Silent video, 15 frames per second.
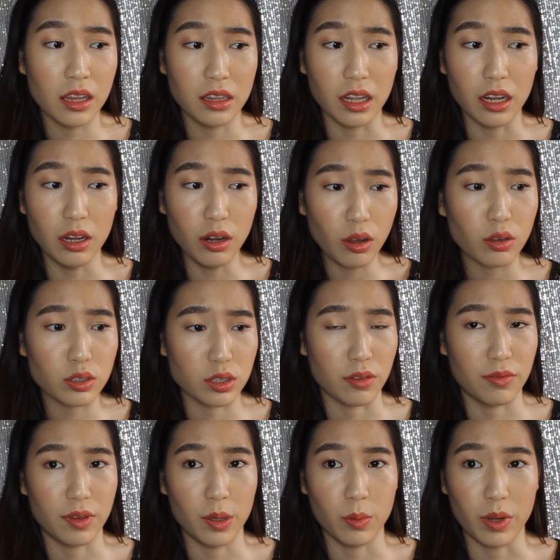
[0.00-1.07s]
The looks
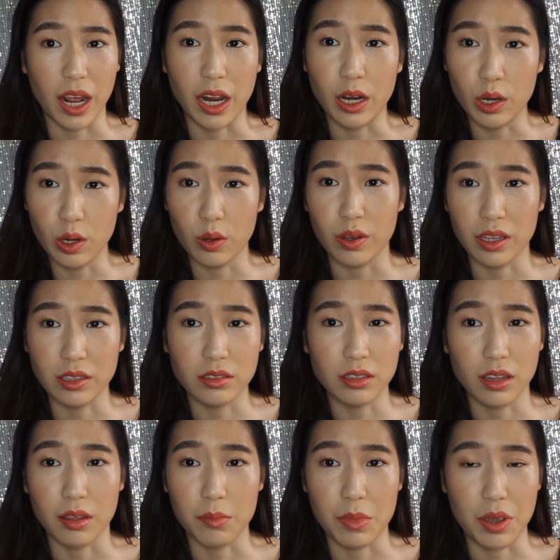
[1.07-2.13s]
of it, when I look
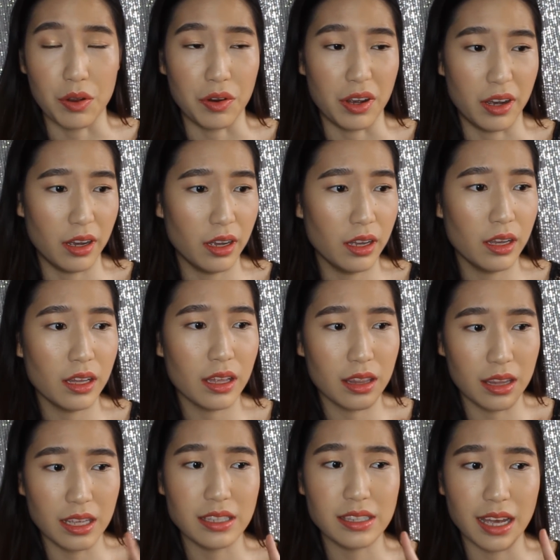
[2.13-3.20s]
into the mirror,
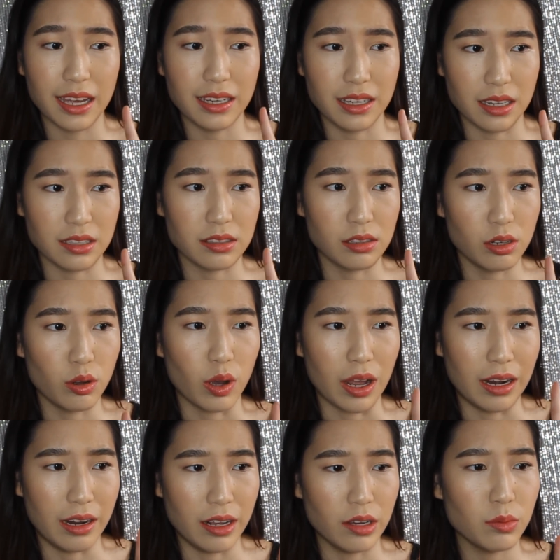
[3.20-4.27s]
this side does look
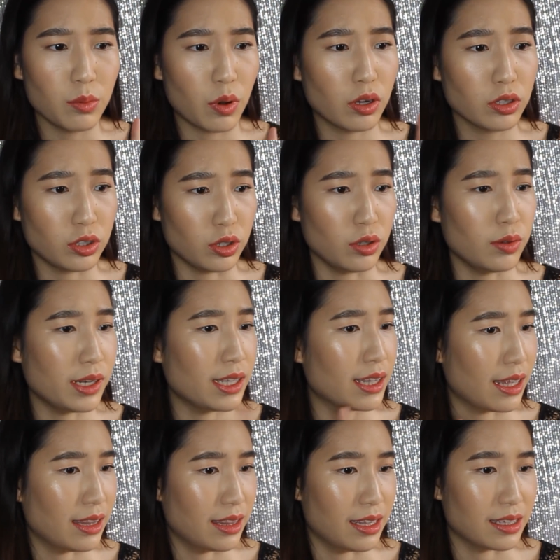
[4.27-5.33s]
a little more dewy
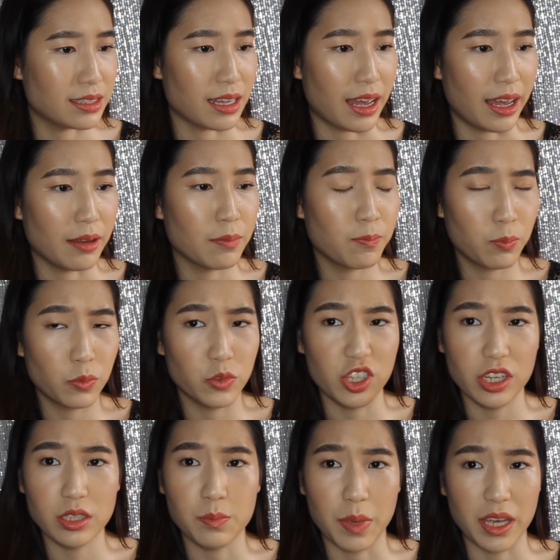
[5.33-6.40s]
than this side.
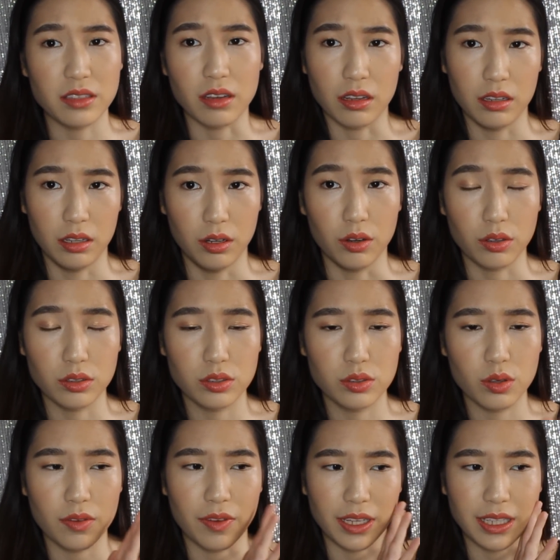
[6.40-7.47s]
just based on looks.
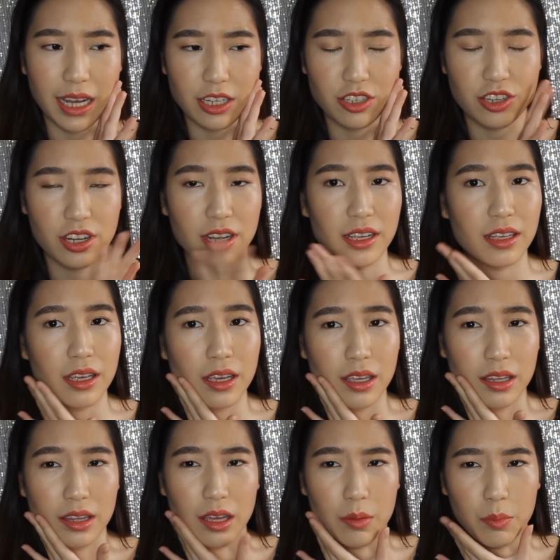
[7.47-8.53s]
So if I touch it,
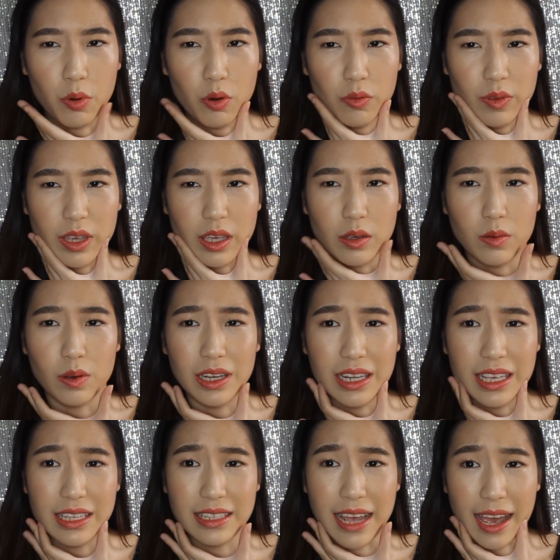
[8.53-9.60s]
they're both
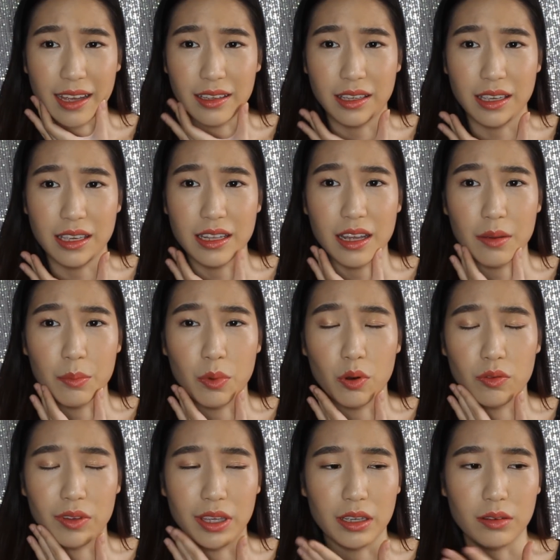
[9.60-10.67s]
equally tacky, they're
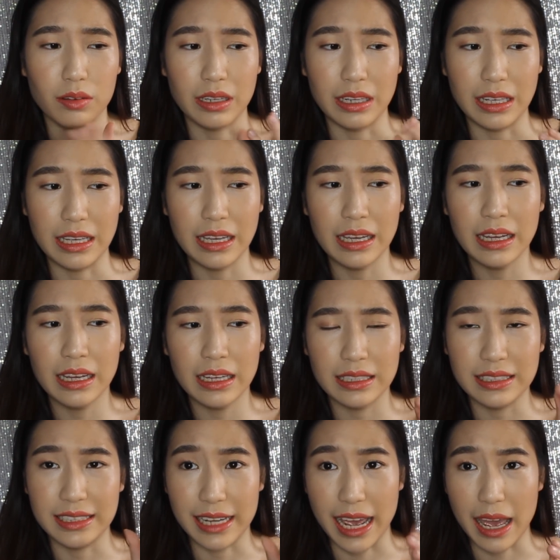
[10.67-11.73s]
both equally
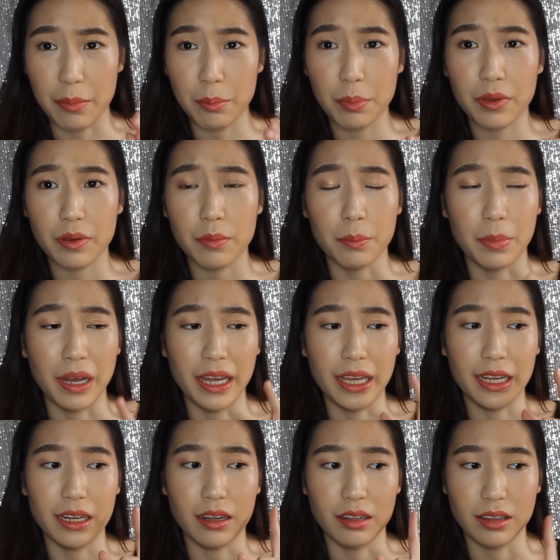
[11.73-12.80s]
damp,
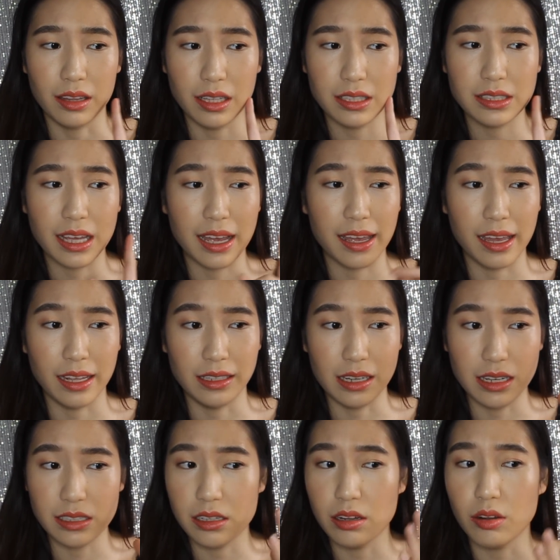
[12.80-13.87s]
but on this side it
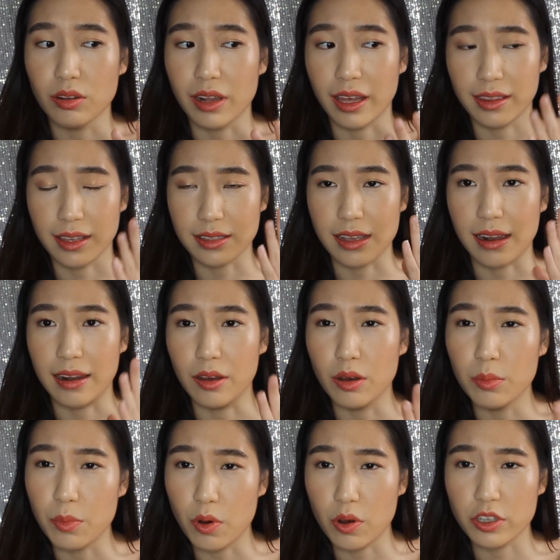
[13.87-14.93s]
does look like there's a
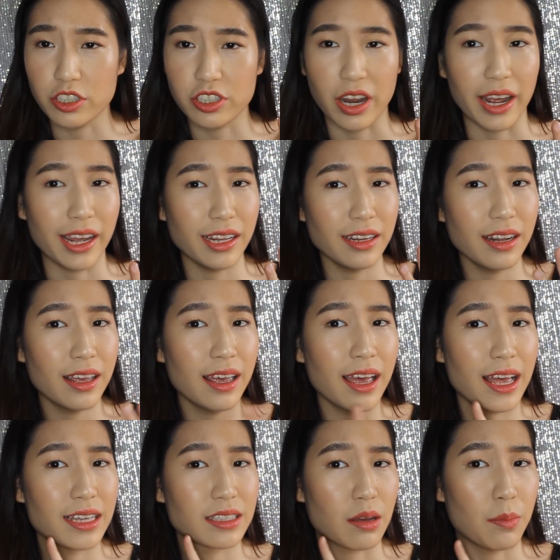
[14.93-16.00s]
little more shine
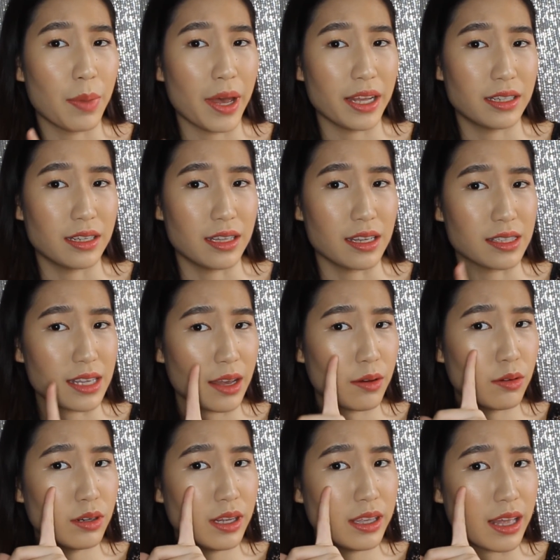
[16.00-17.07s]
as compared to this side.
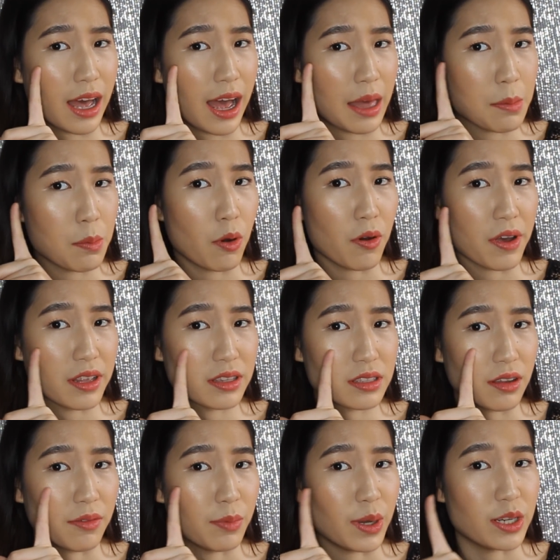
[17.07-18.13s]
Only the high points
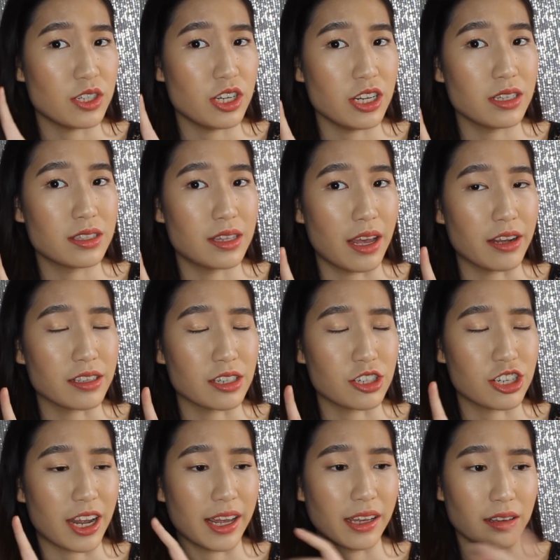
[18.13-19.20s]
of my cheeks there's a
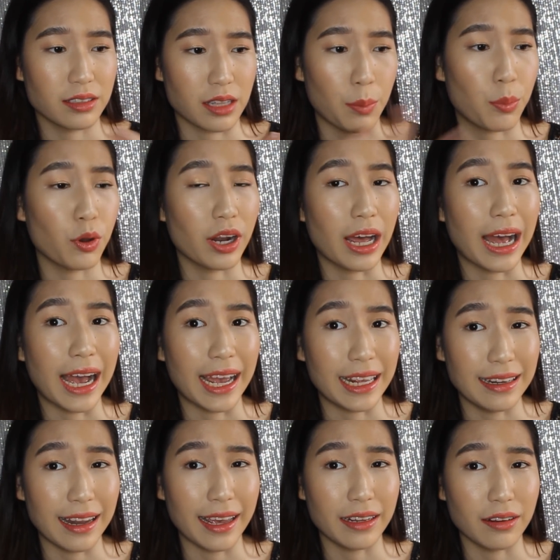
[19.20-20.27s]
shine because I put a
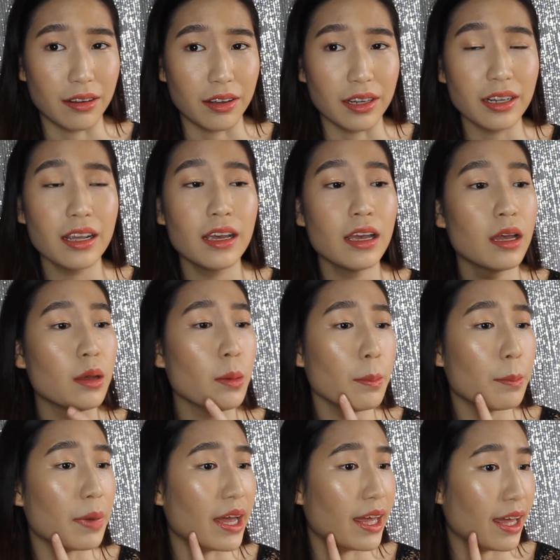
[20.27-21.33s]
highlight on,
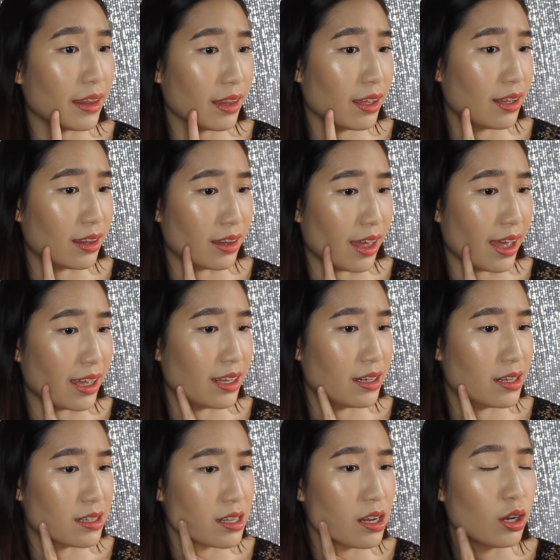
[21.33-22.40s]
but other than that it
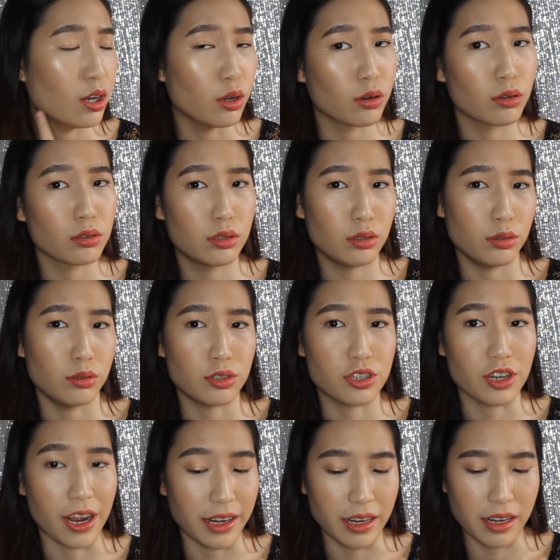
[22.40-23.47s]
doesn't look too
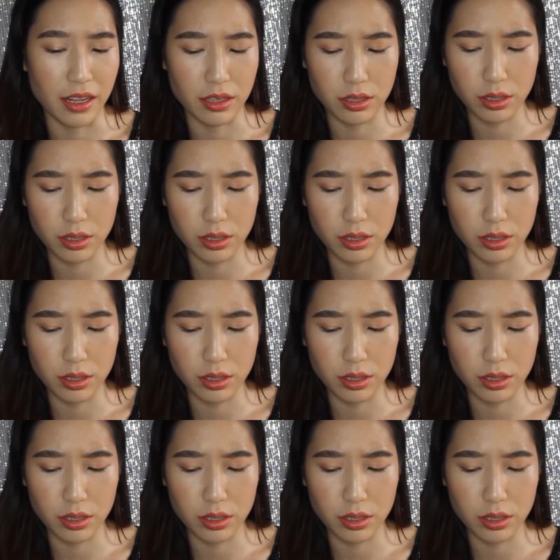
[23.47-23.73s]
shiny.